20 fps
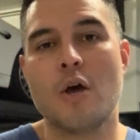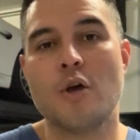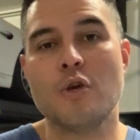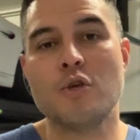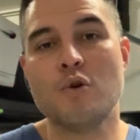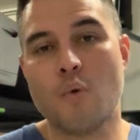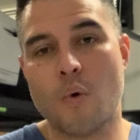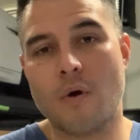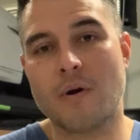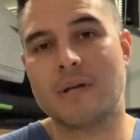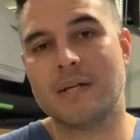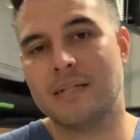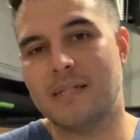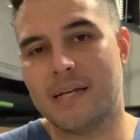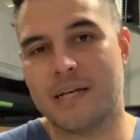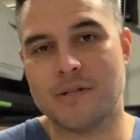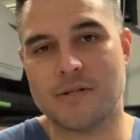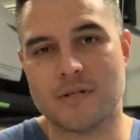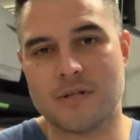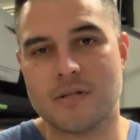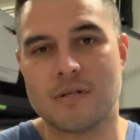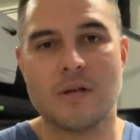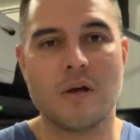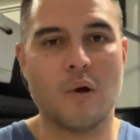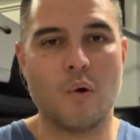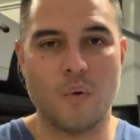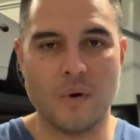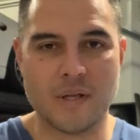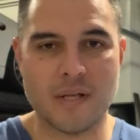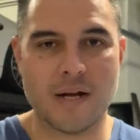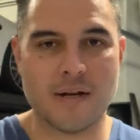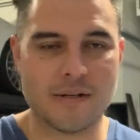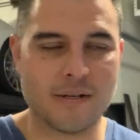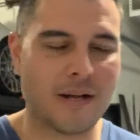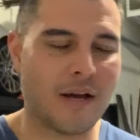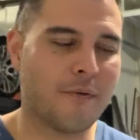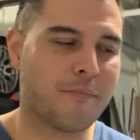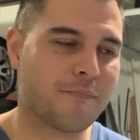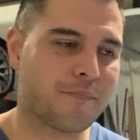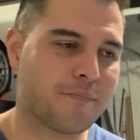you are contagious, without a
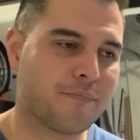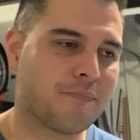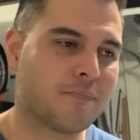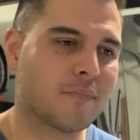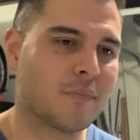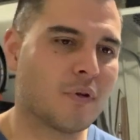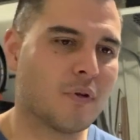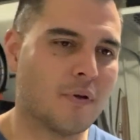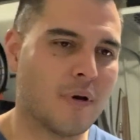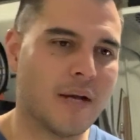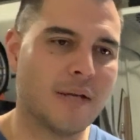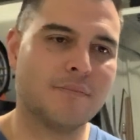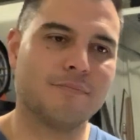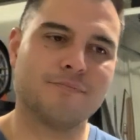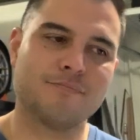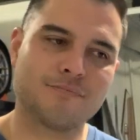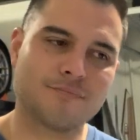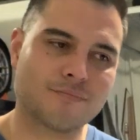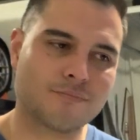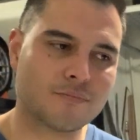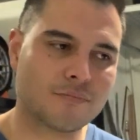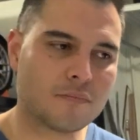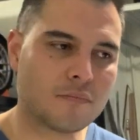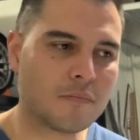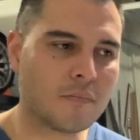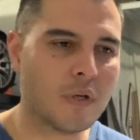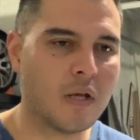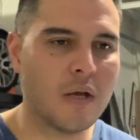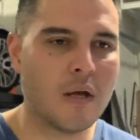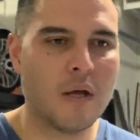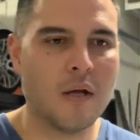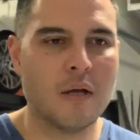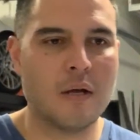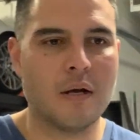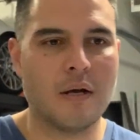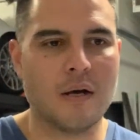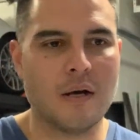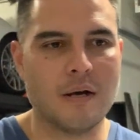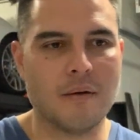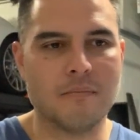doubt, right?
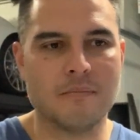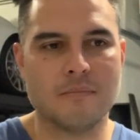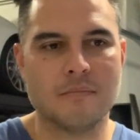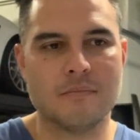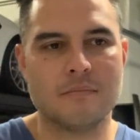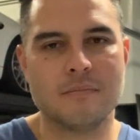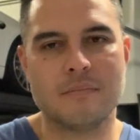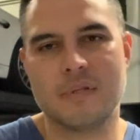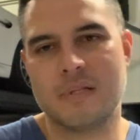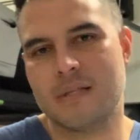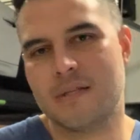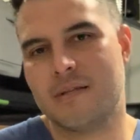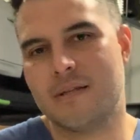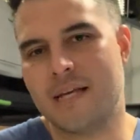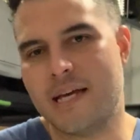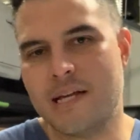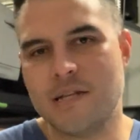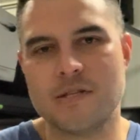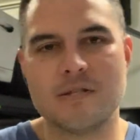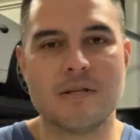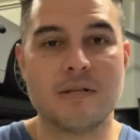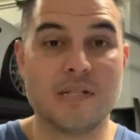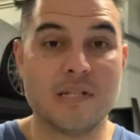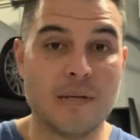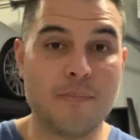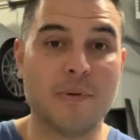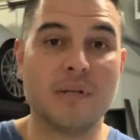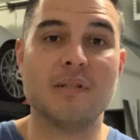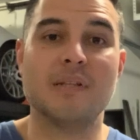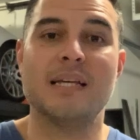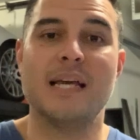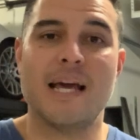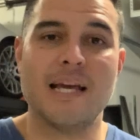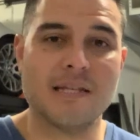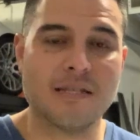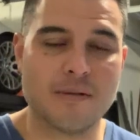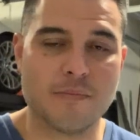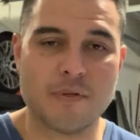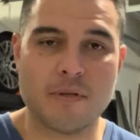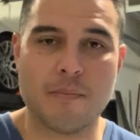Um, kids typically
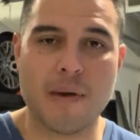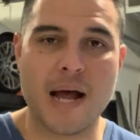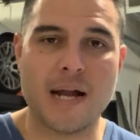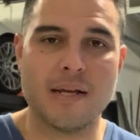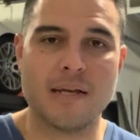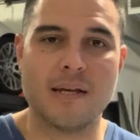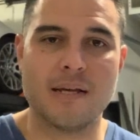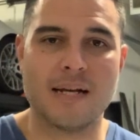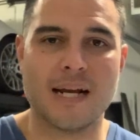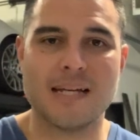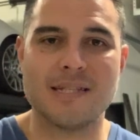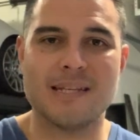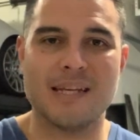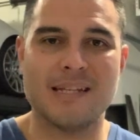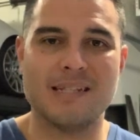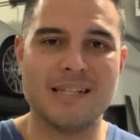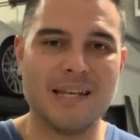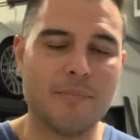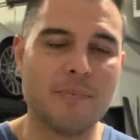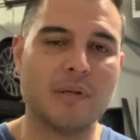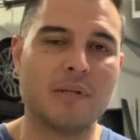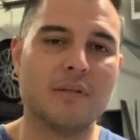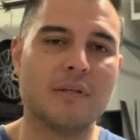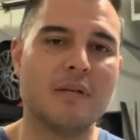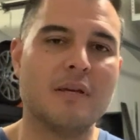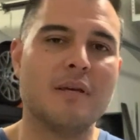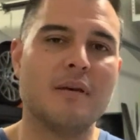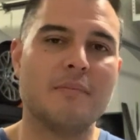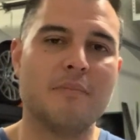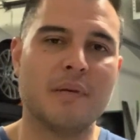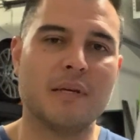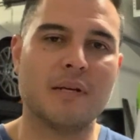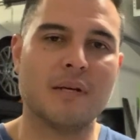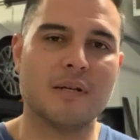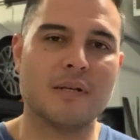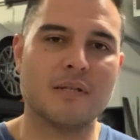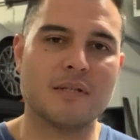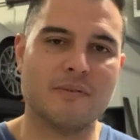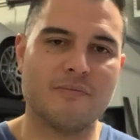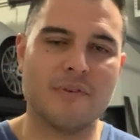asymptomatic, and I say typically
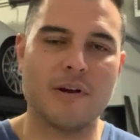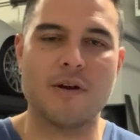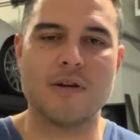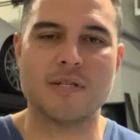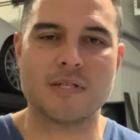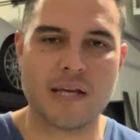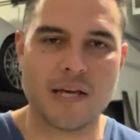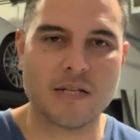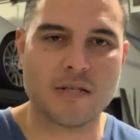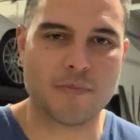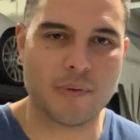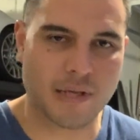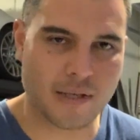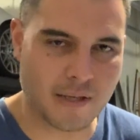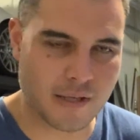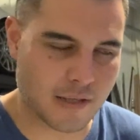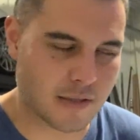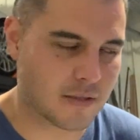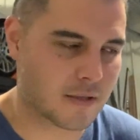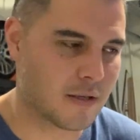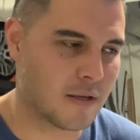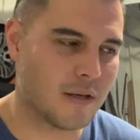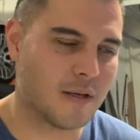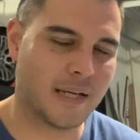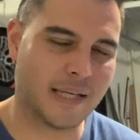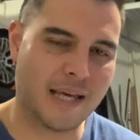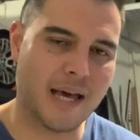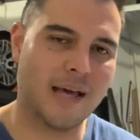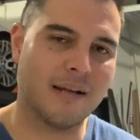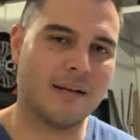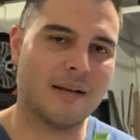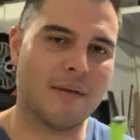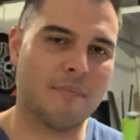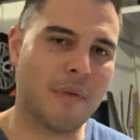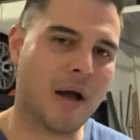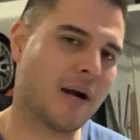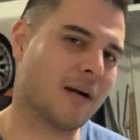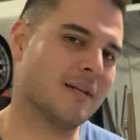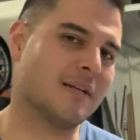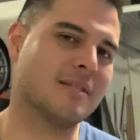because it varies case by case. Again, I'm
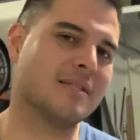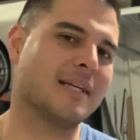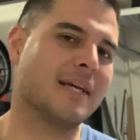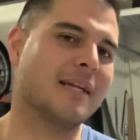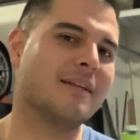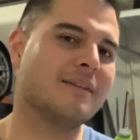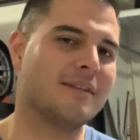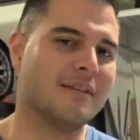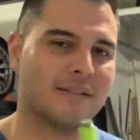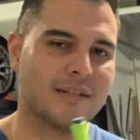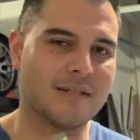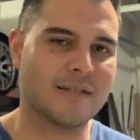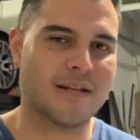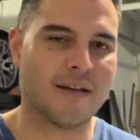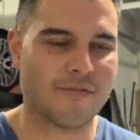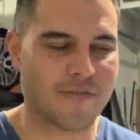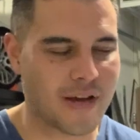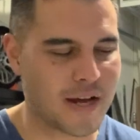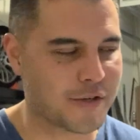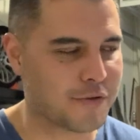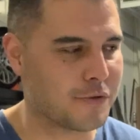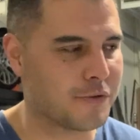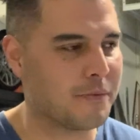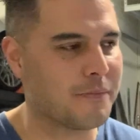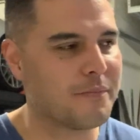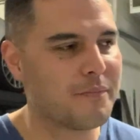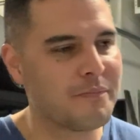not gonna say anything that's not factual.